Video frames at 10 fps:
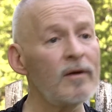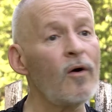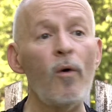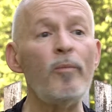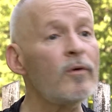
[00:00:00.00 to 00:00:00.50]

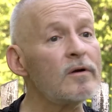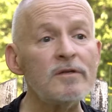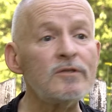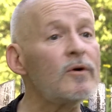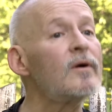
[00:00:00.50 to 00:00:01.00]
Cole
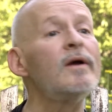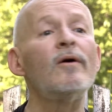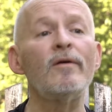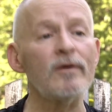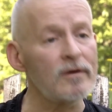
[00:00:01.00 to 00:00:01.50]
Porter's story
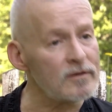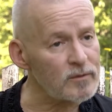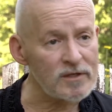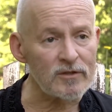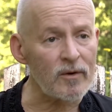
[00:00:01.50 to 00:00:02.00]
or the
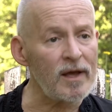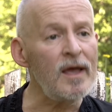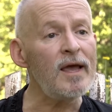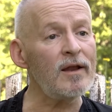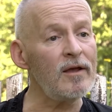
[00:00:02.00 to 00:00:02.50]
Gershwin story
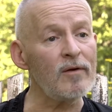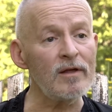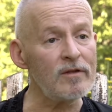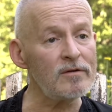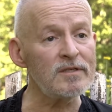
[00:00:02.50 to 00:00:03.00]
and
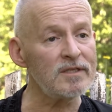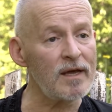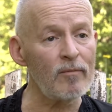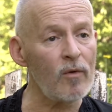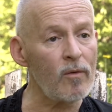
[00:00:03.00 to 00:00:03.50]
hearing those
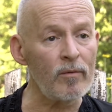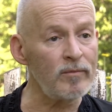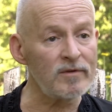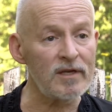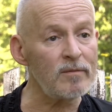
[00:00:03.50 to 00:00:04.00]
same old
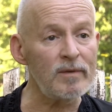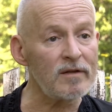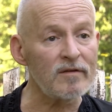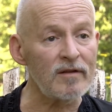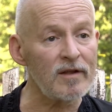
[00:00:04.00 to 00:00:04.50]

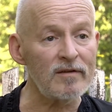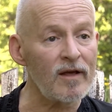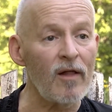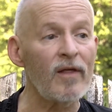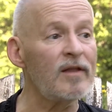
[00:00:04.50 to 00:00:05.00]
tidbits that they
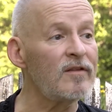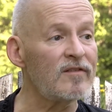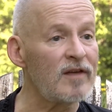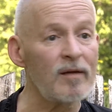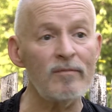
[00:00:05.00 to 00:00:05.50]
tell in the
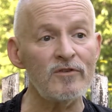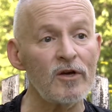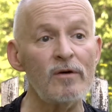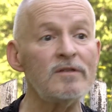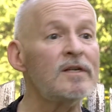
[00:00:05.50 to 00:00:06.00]
same
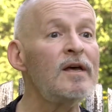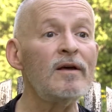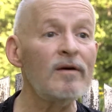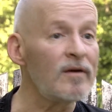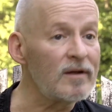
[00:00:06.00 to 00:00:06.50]
shows
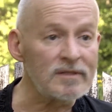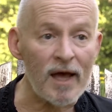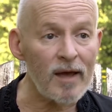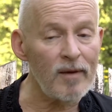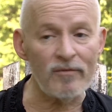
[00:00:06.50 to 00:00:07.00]

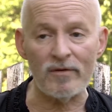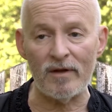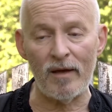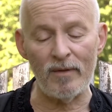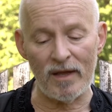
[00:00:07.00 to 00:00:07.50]
time after
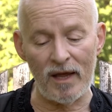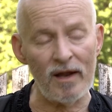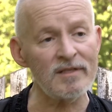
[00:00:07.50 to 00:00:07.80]
time and again.